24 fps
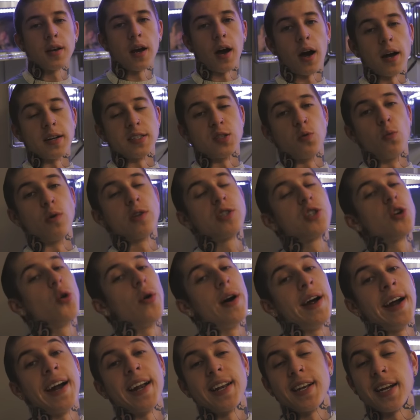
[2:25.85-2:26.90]
All right, so once you go
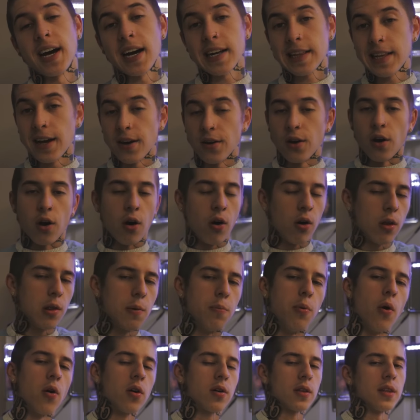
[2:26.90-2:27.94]
ahead and knock down all
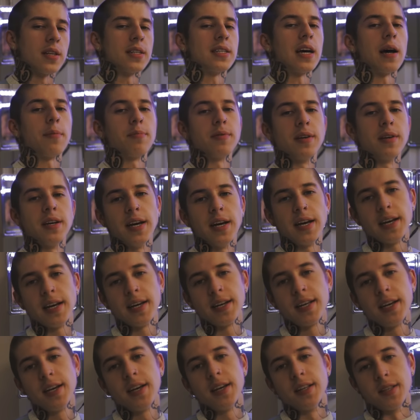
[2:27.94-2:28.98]
the bulk in the top of your
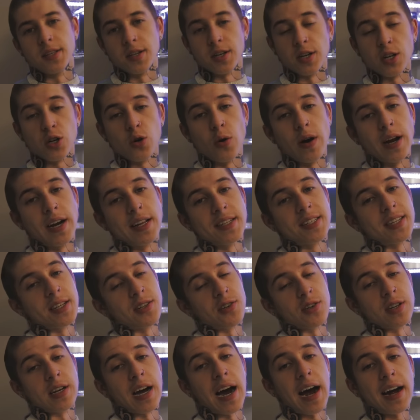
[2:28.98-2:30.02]
head, you're gonna go ahead and set
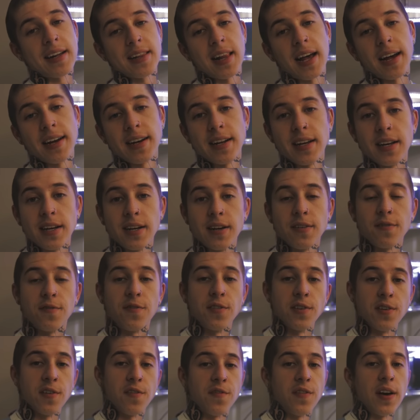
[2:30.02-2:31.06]
your guideline in
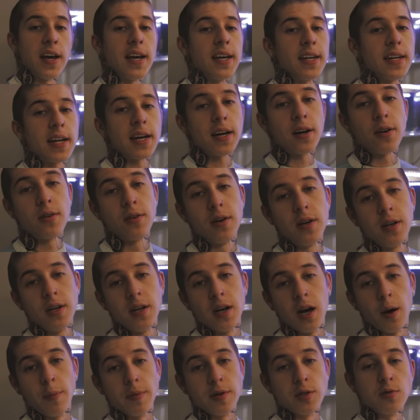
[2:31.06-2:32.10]
for your fade now. I'm
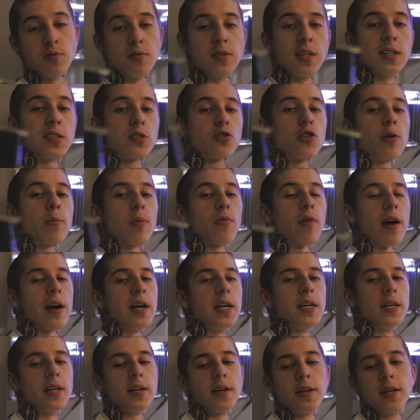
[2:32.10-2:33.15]
gonna use this trimmer
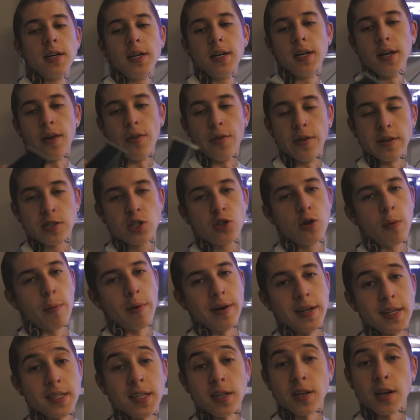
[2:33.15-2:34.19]
right here. This trimmer
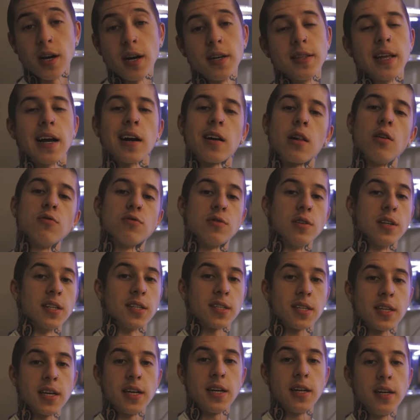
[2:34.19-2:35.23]
doesn't cut that close to the
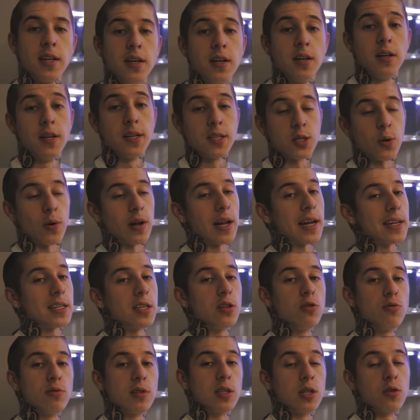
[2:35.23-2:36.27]
skin, so I like to
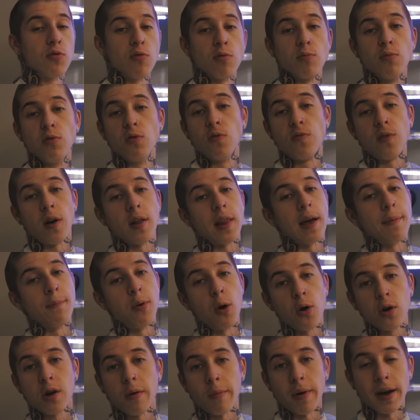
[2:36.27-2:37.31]
use it to remove all that
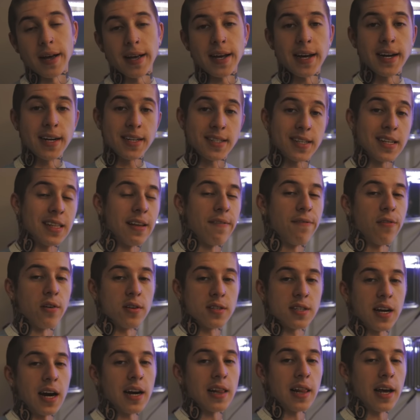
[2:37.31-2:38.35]
bulk on my head to set that
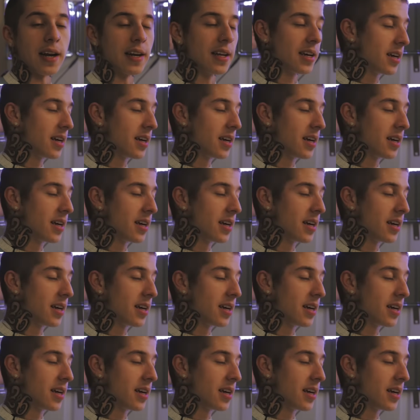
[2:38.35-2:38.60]
first guideline